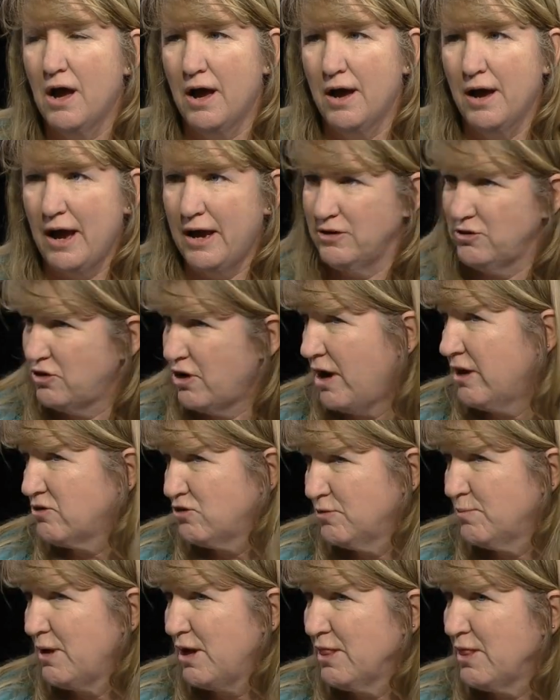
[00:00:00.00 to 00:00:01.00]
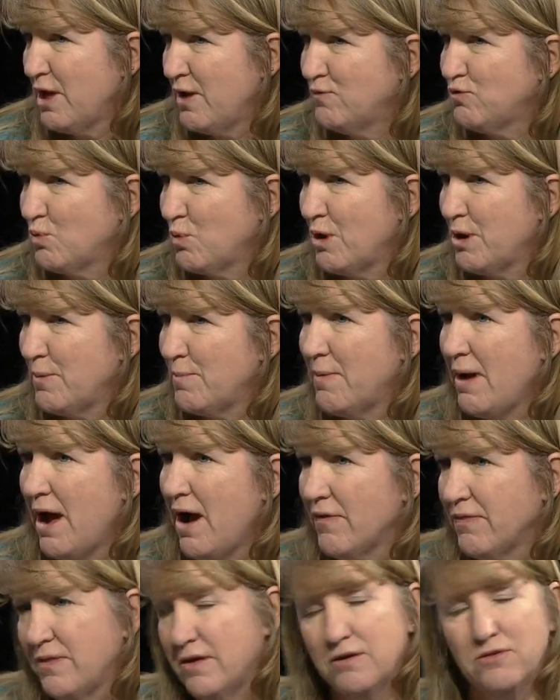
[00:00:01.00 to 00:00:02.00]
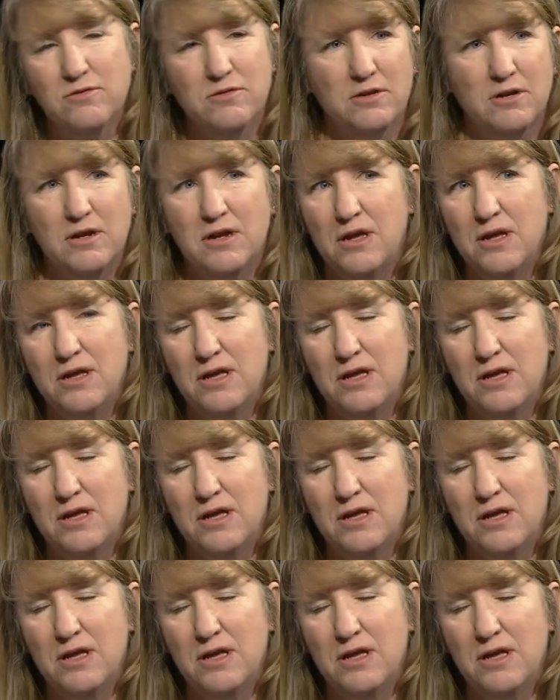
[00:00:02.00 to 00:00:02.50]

I talked to my loved one about this, and